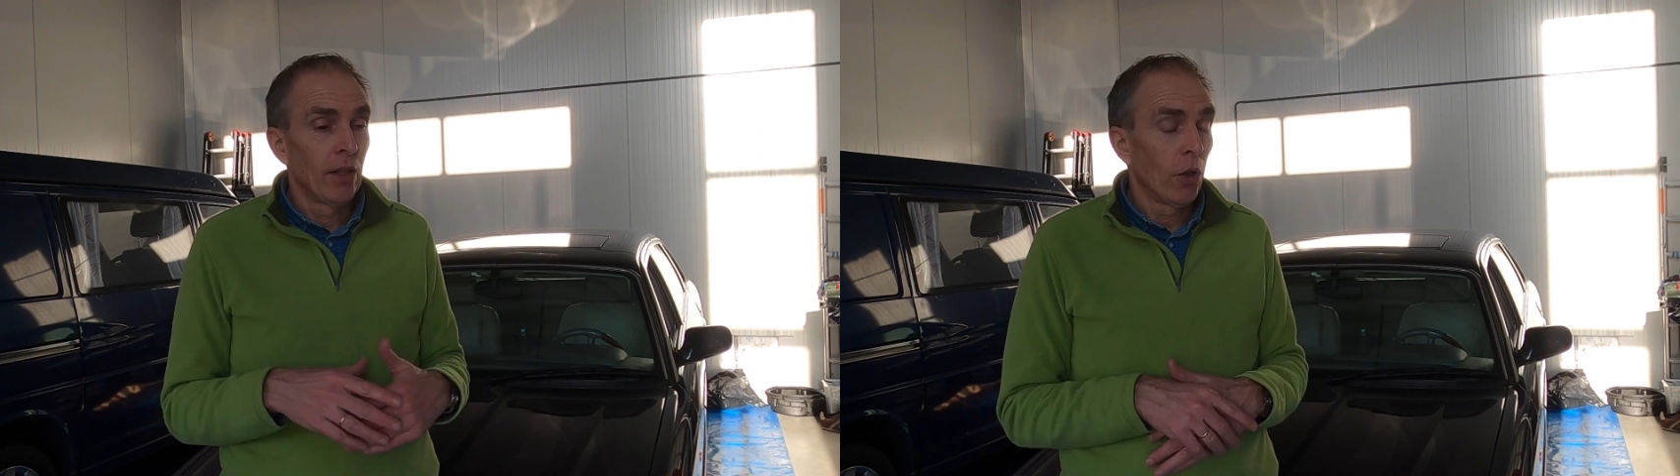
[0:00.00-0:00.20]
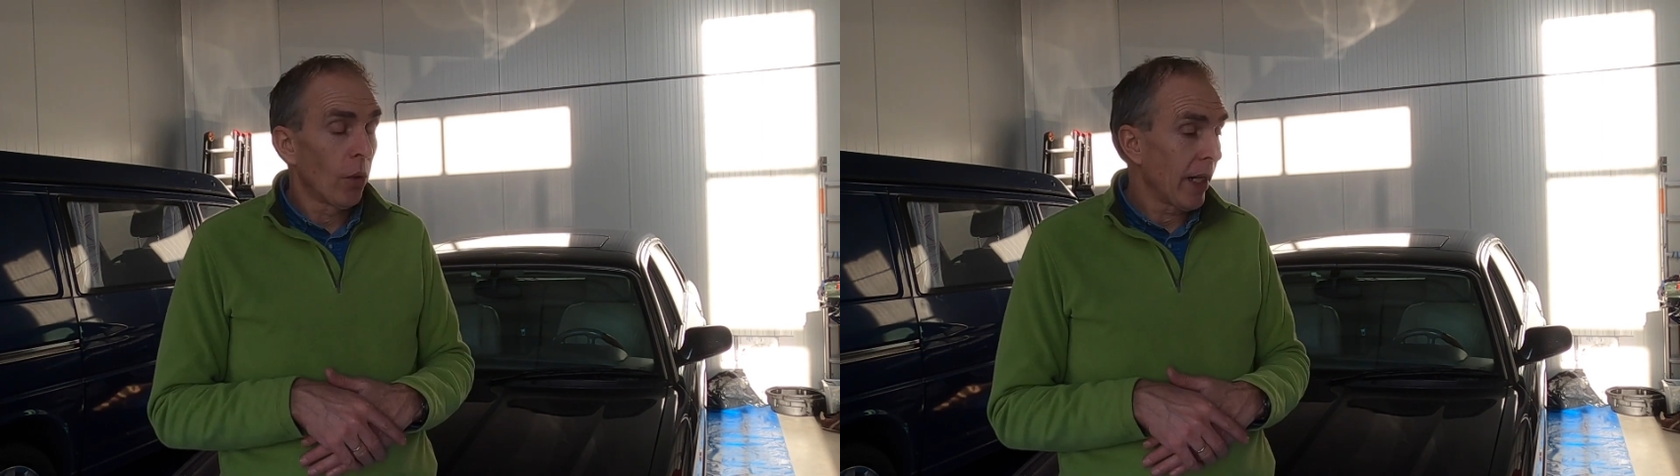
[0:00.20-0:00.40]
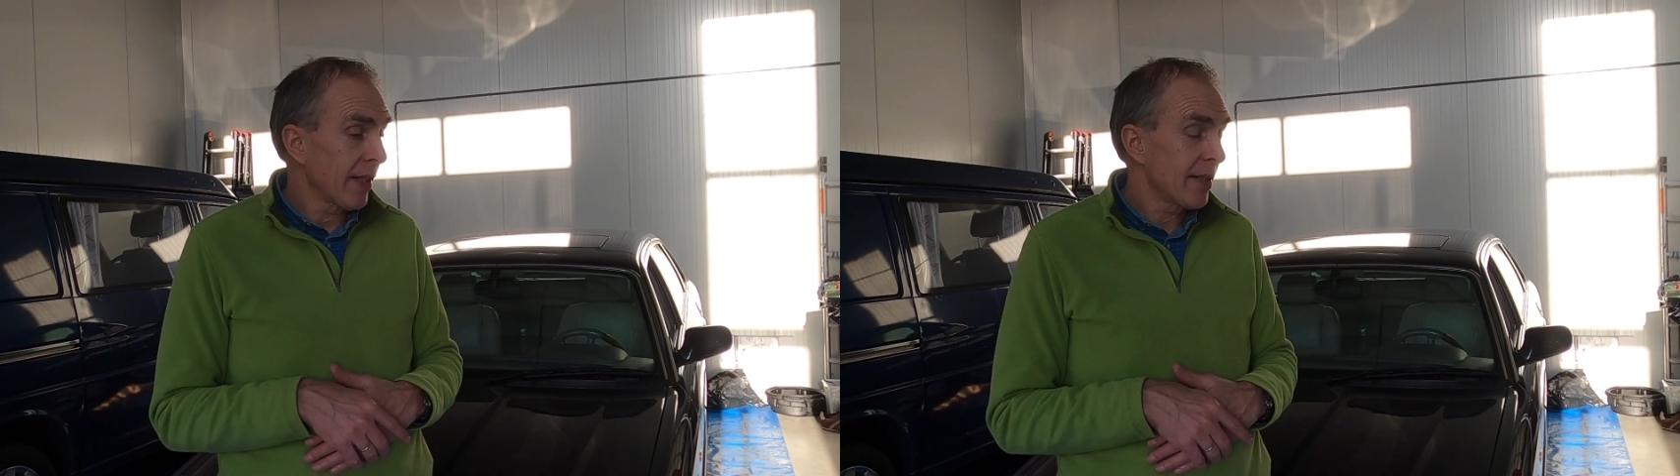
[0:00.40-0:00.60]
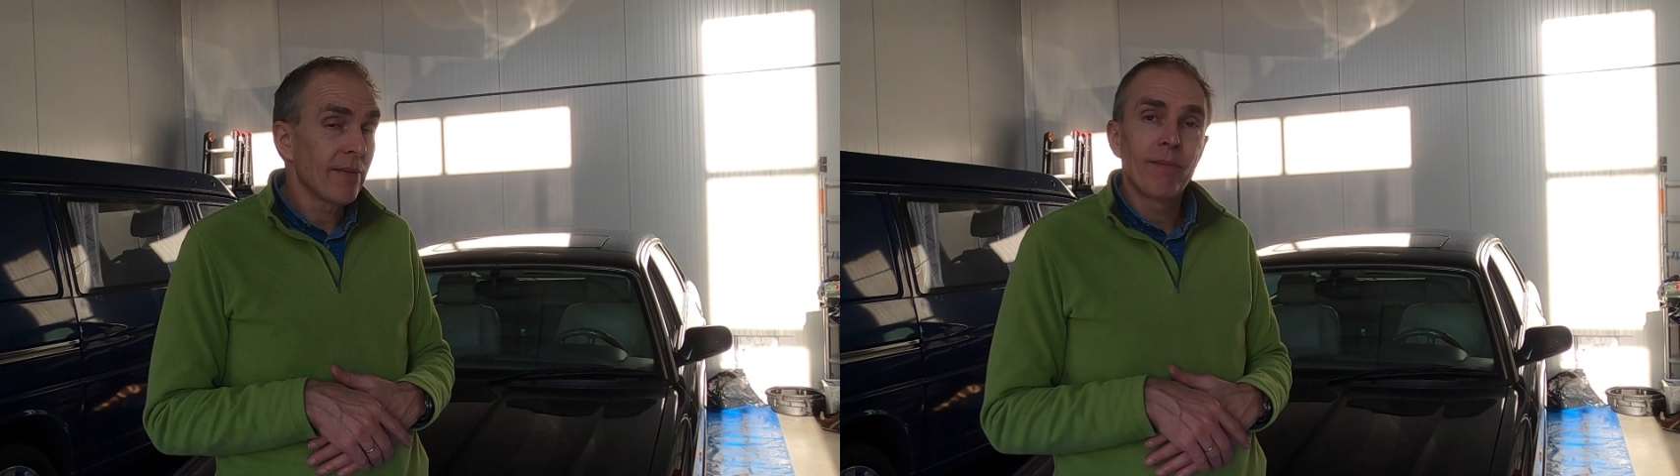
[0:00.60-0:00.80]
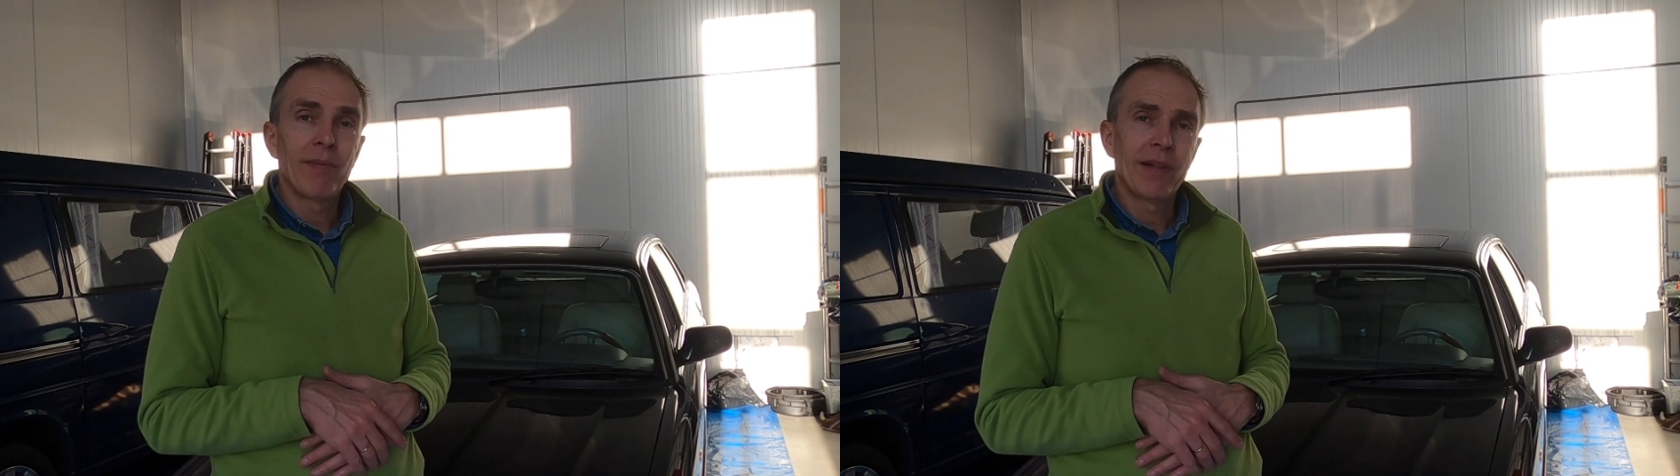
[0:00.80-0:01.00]
Alright,
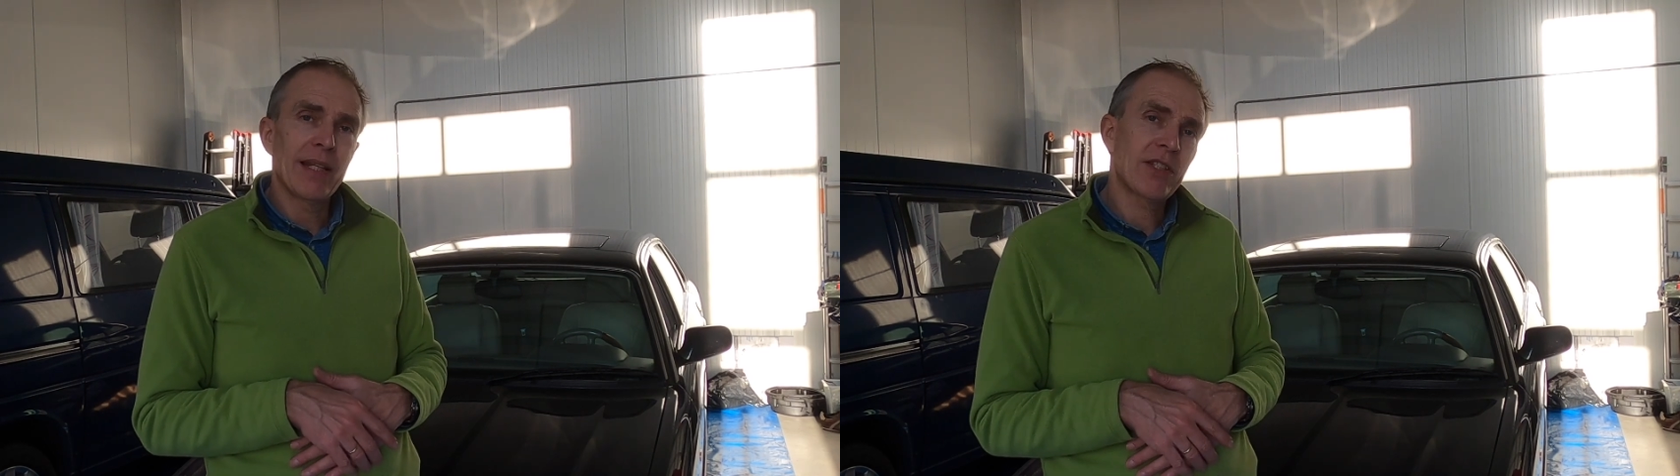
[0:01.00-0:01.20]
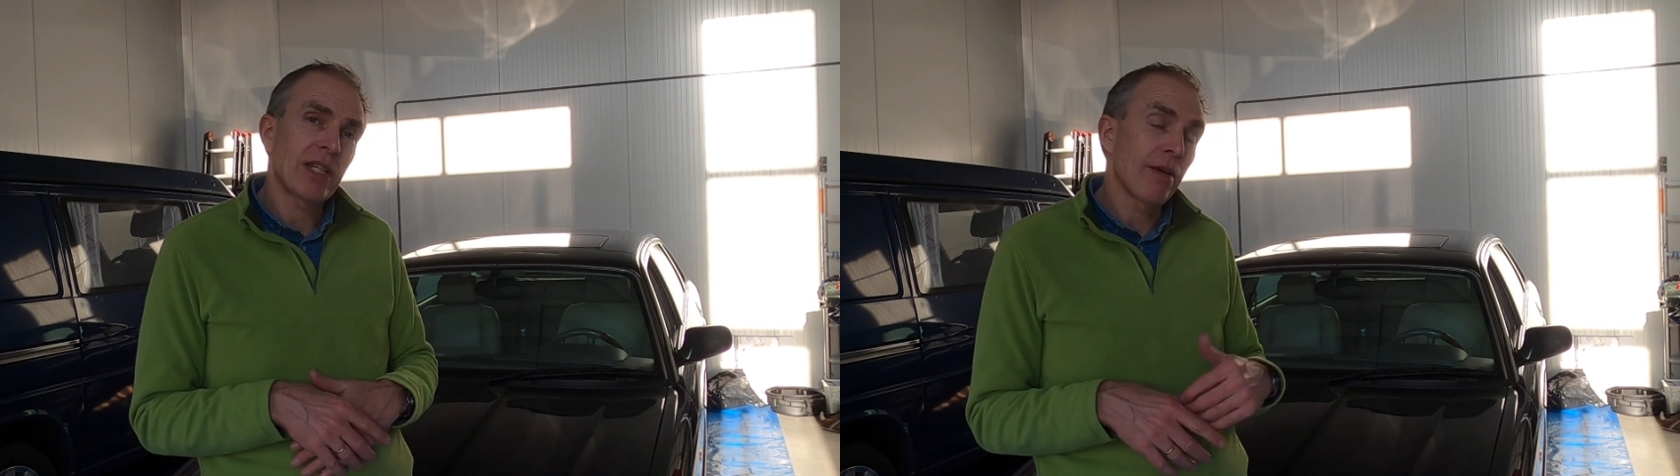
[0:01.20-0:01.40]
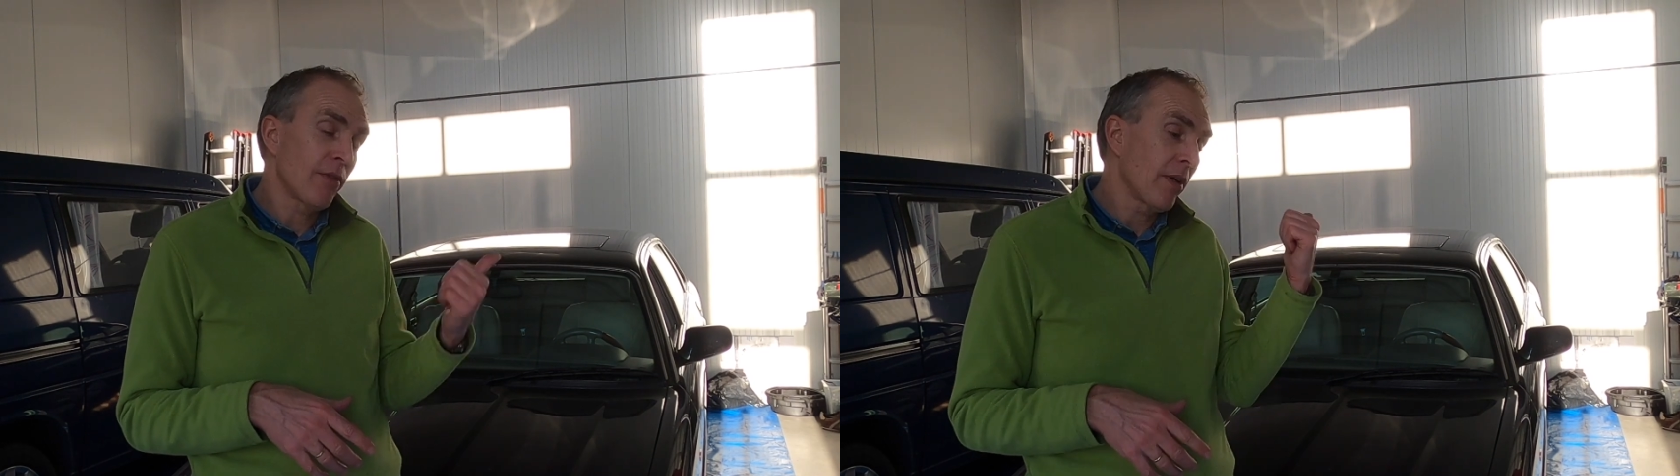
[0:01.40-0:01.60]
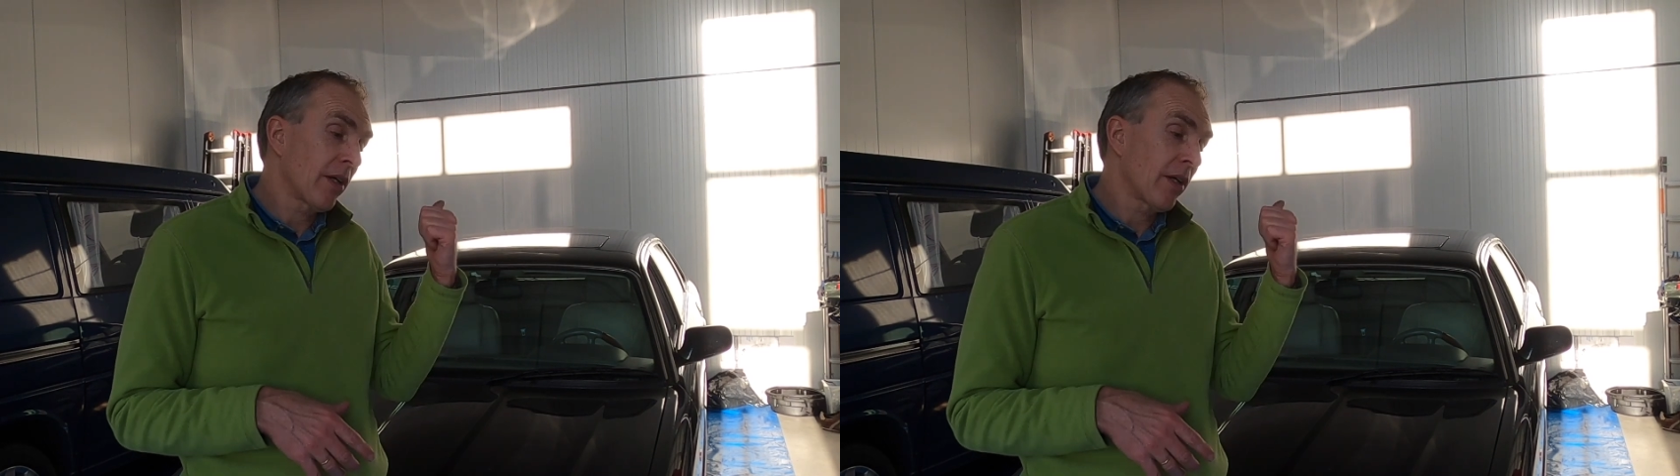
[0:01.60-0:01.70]
let's have a